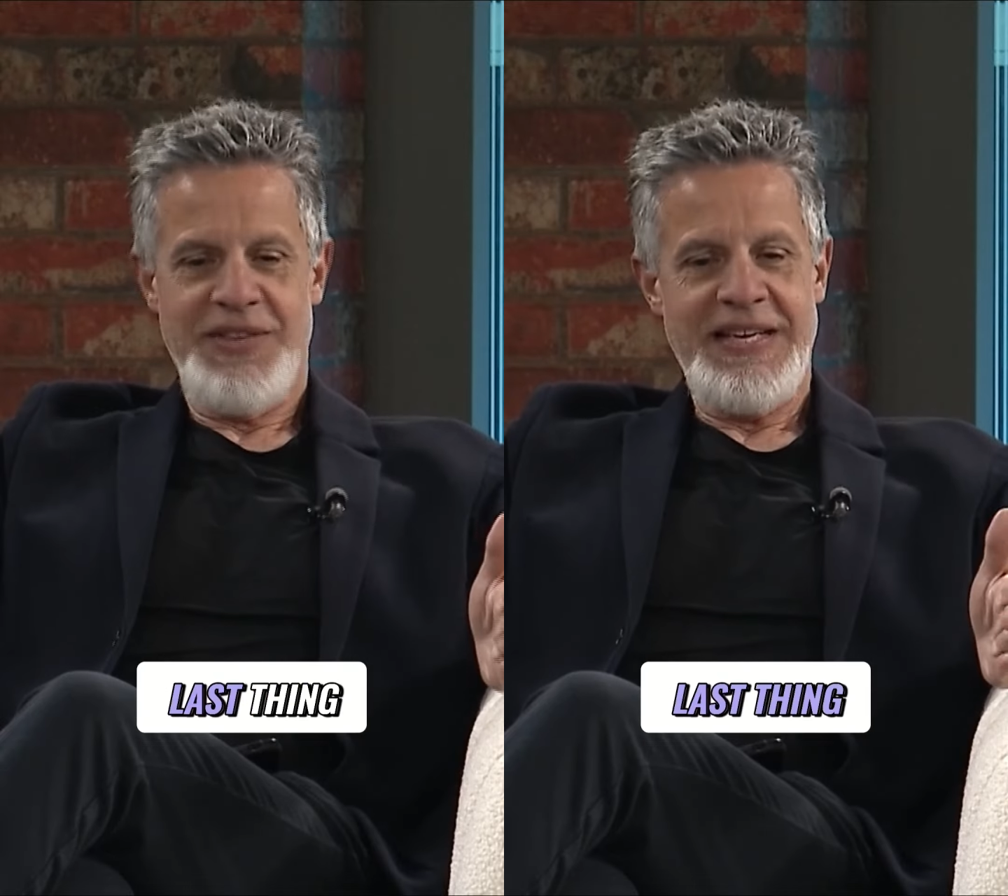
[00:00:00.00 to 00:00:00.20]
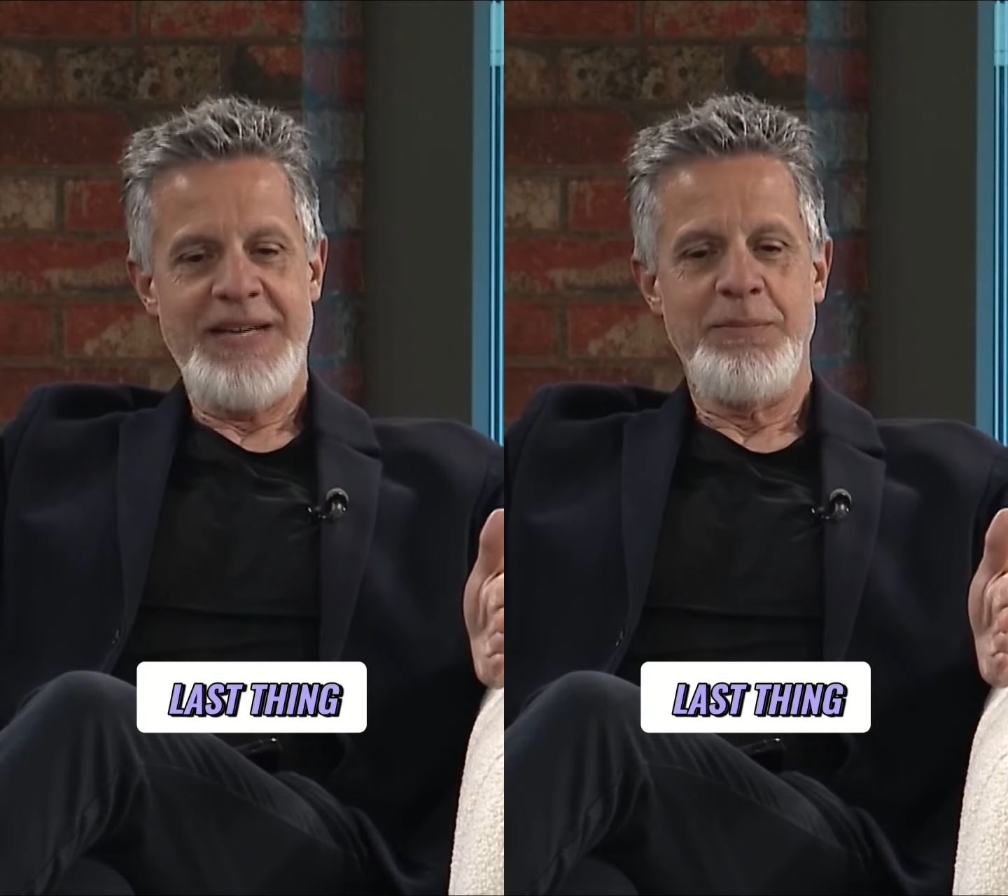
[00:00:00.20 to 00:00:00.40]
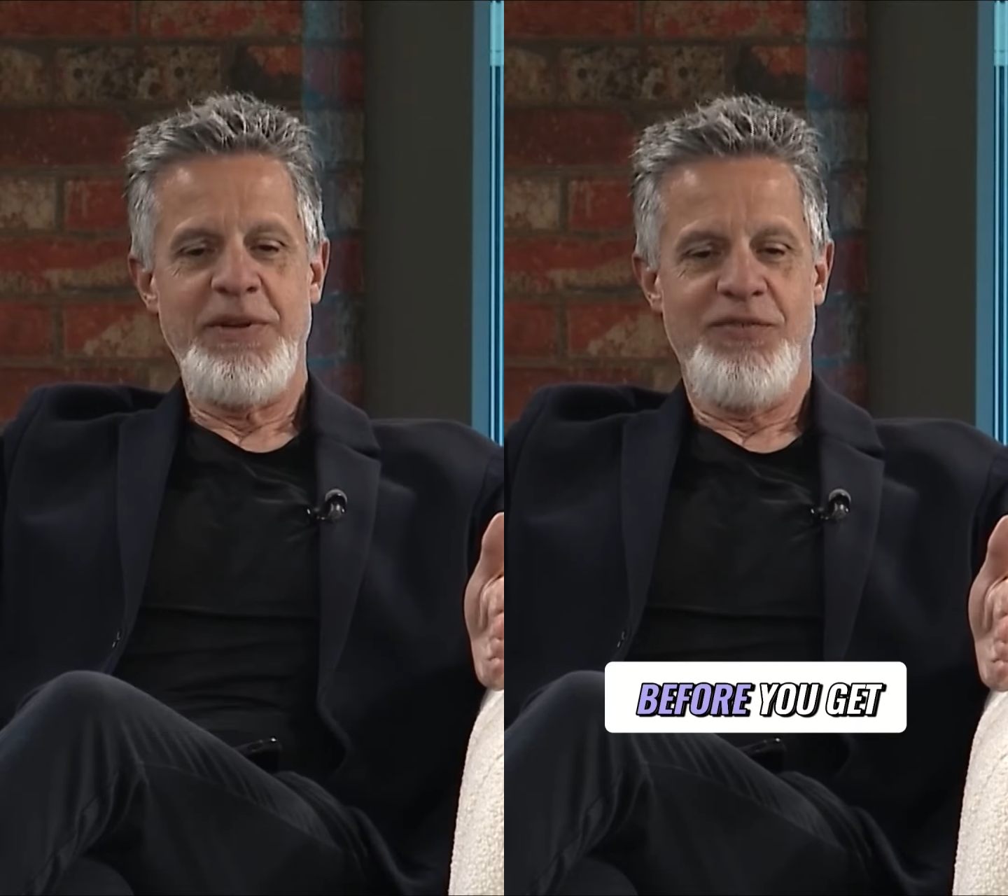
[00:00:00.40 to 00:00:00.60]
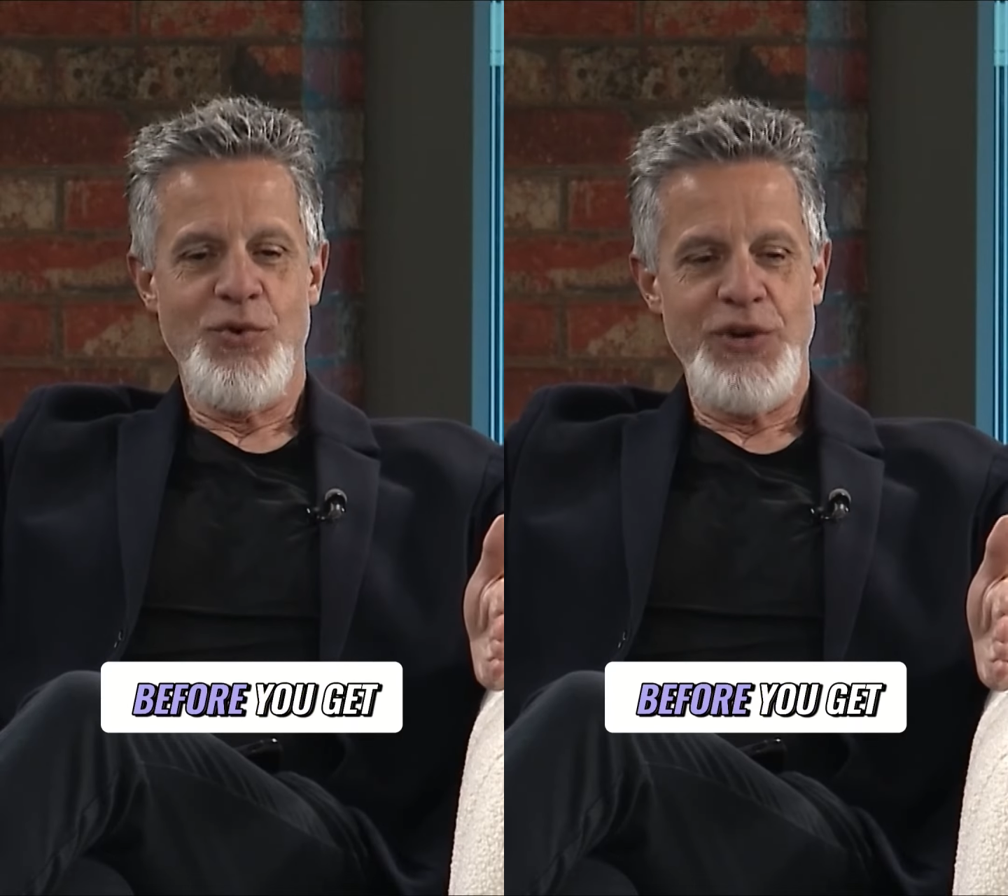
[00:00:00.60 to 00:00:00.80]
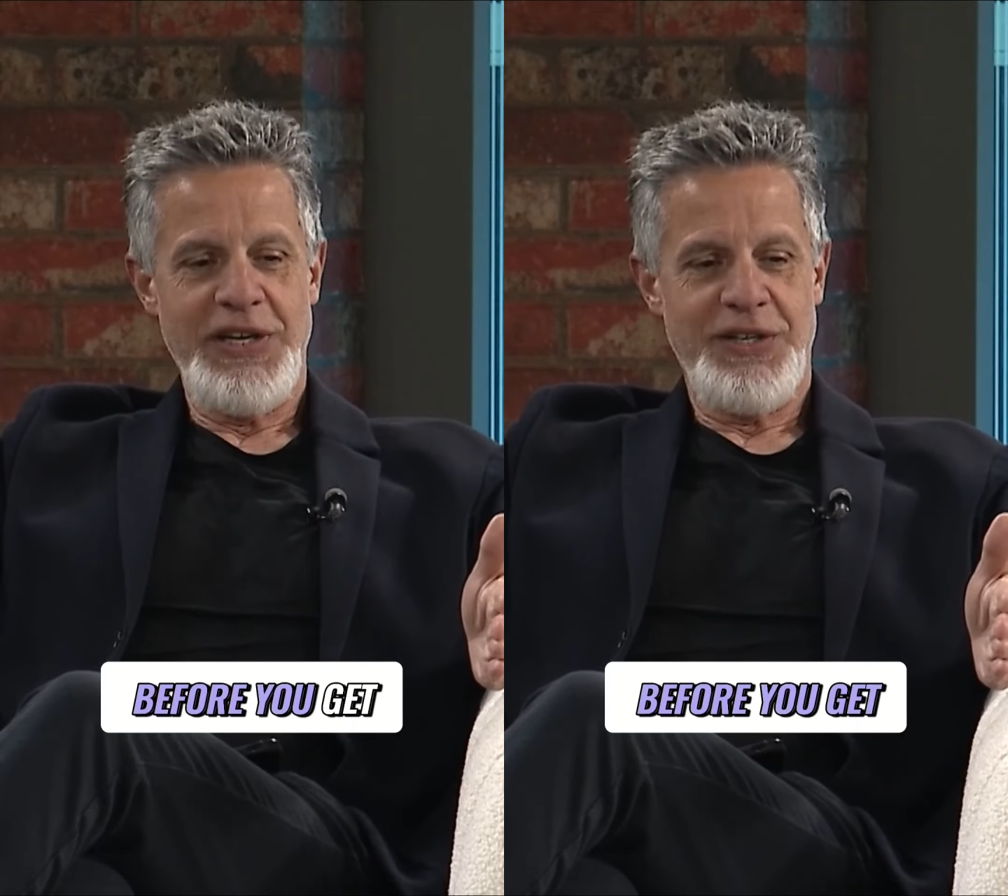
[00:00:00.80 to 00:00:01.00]
thing
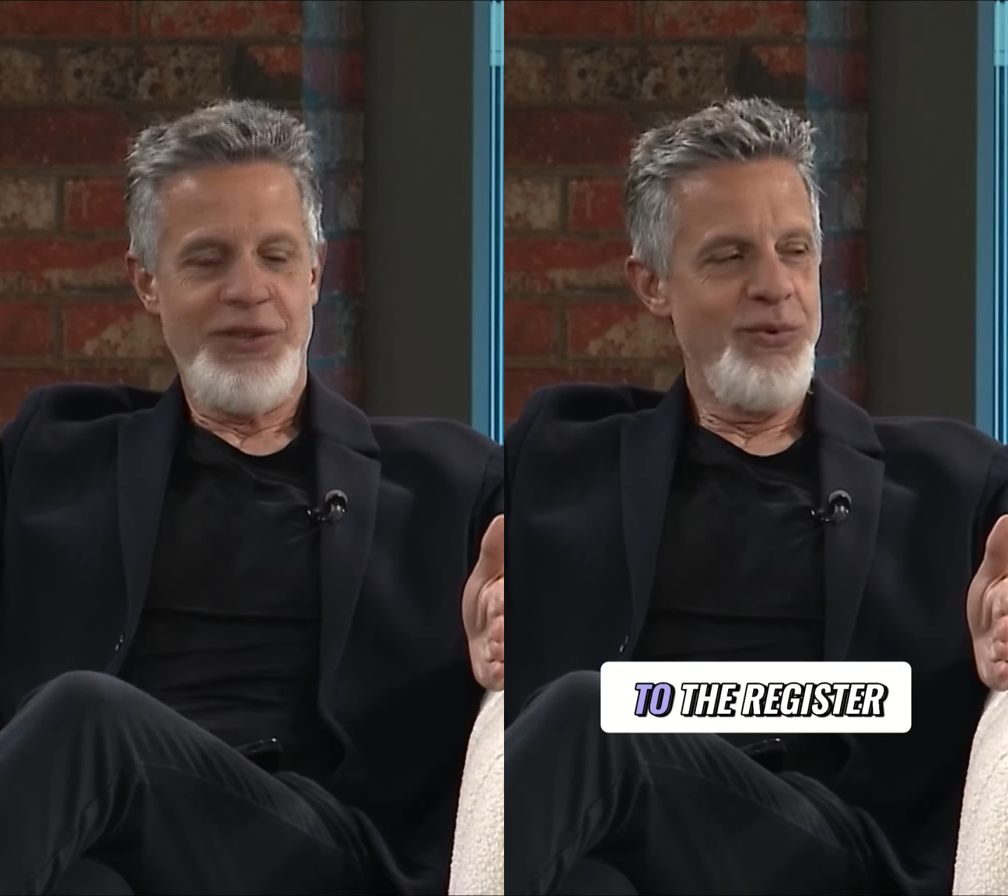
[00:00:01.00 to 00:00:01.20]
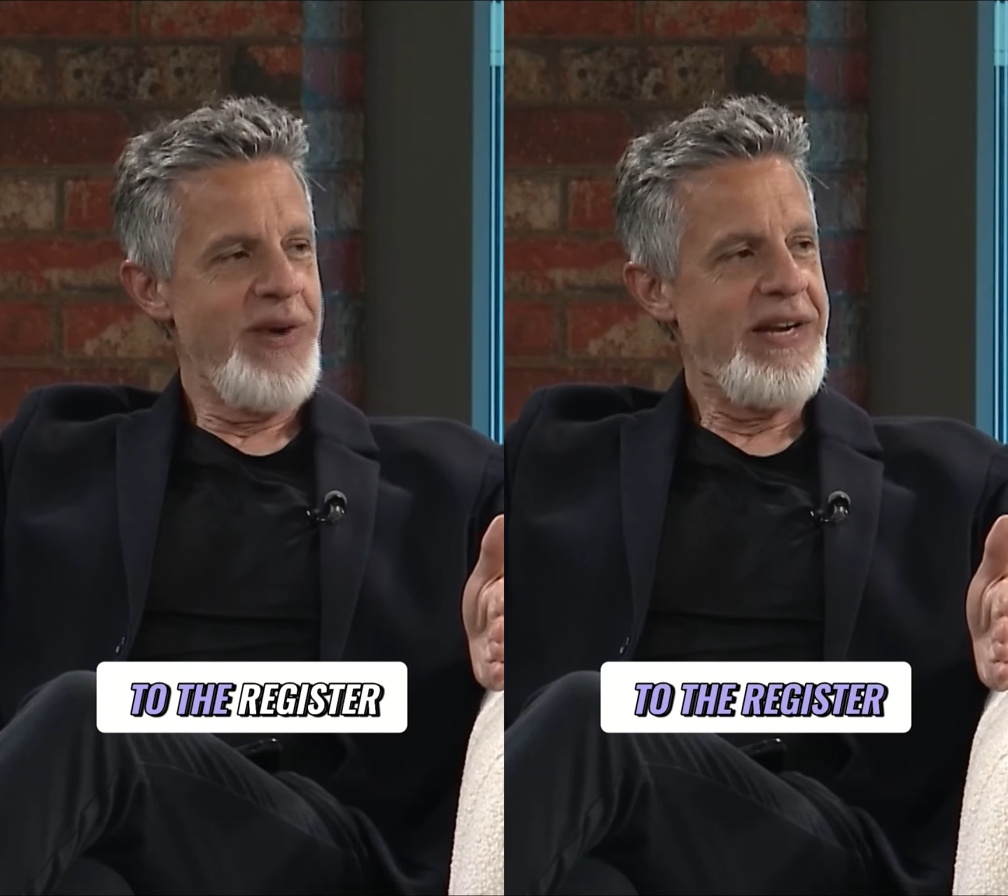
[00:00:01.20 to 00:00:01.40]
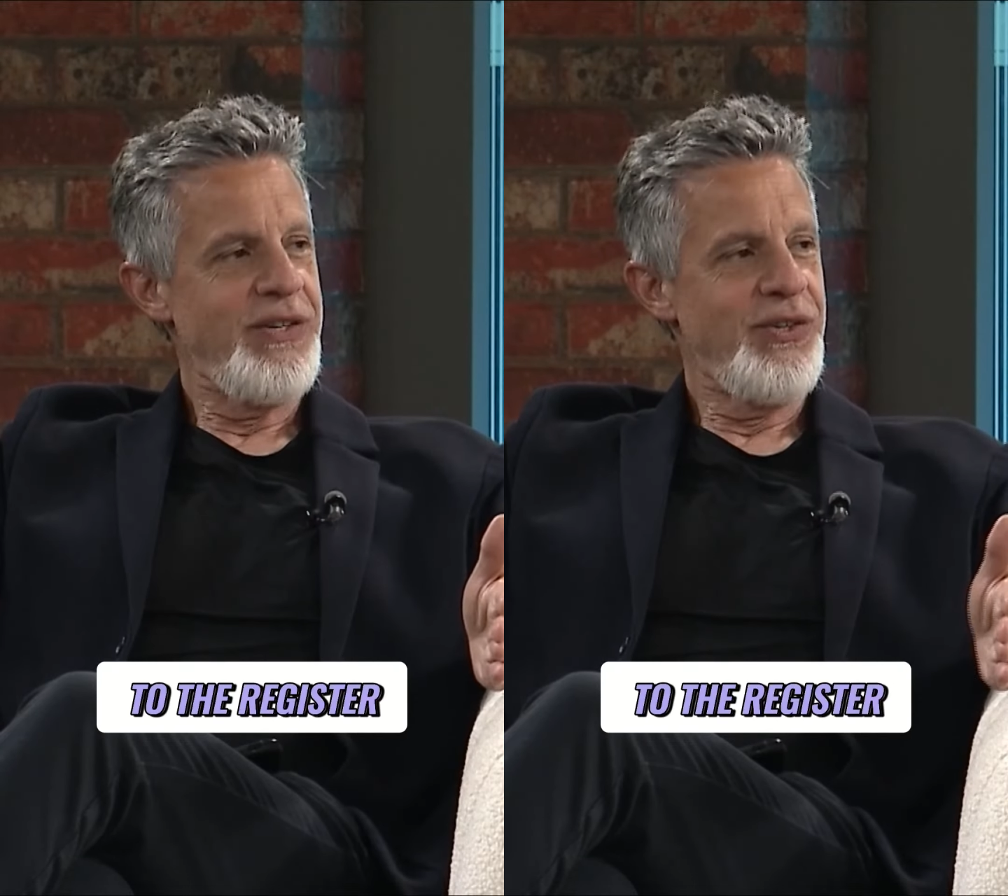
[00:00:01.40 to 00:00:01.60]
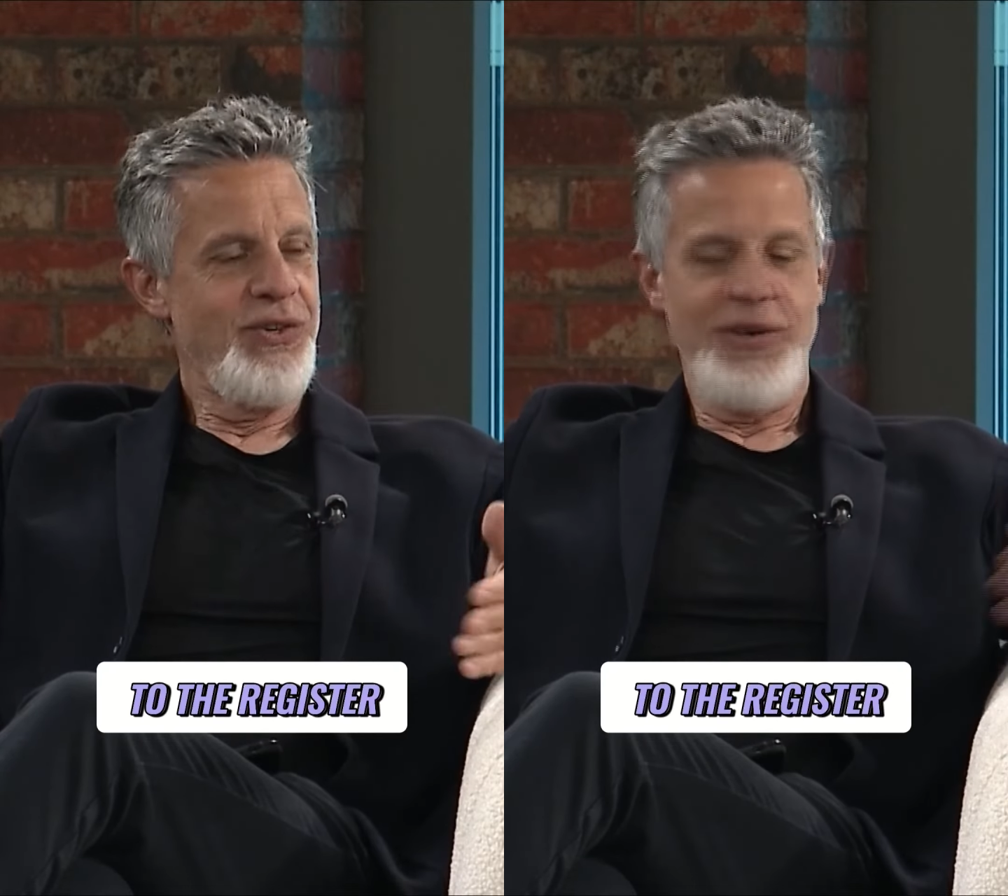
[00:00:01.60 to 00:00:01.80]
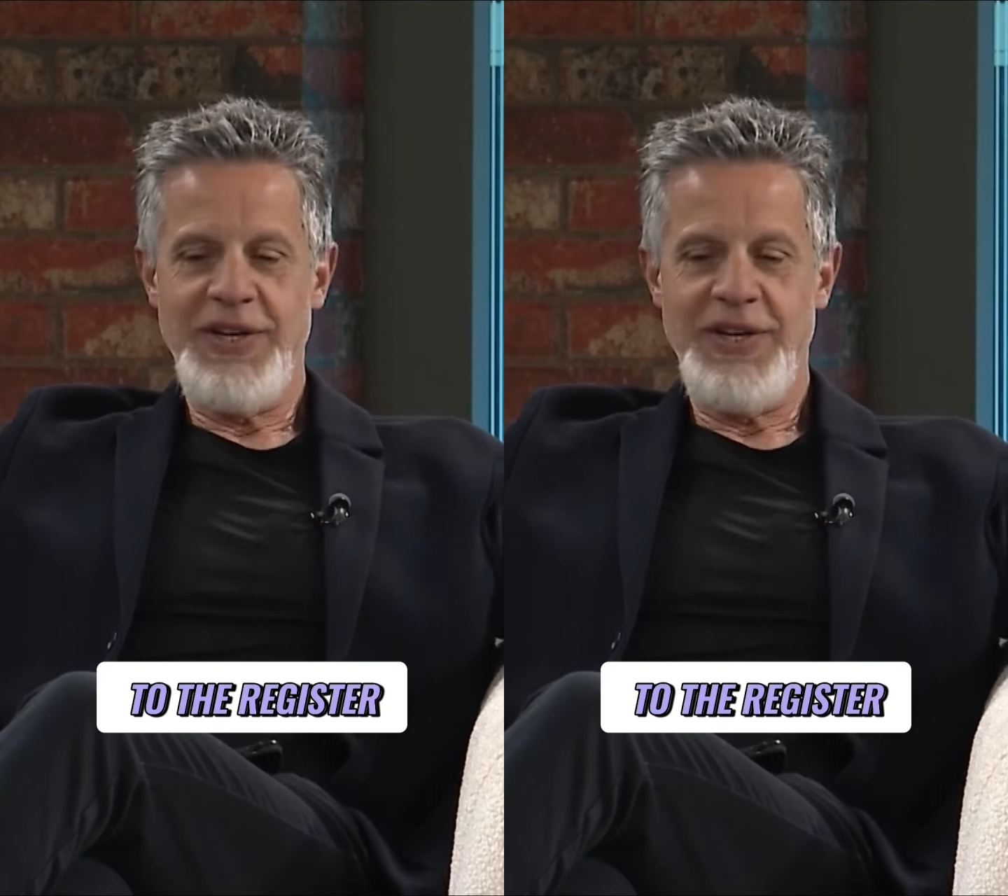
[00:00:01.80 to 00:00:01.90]
before you get to the register,